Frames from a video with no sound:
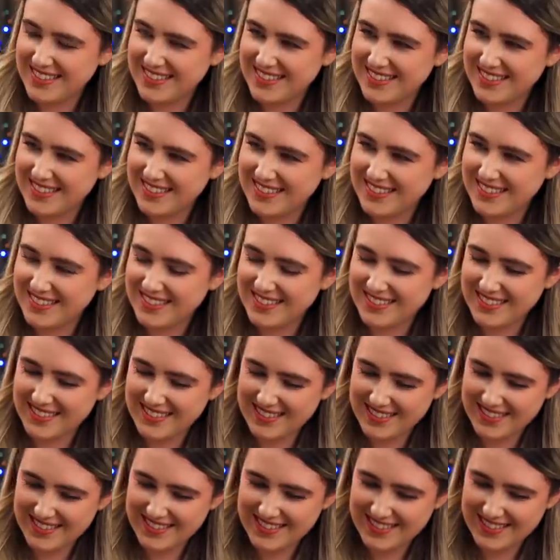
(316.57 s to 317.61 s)

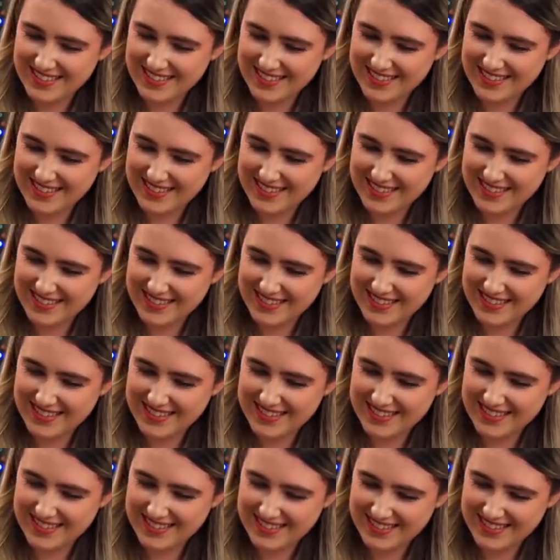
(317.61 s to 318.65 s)

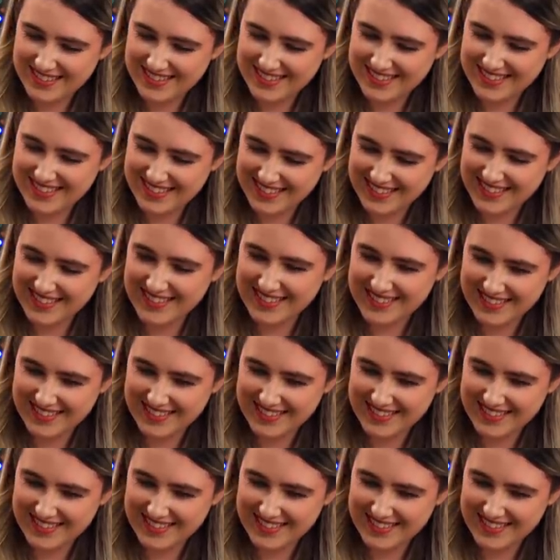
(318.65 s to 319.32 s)
No words are spoken by the person on screen.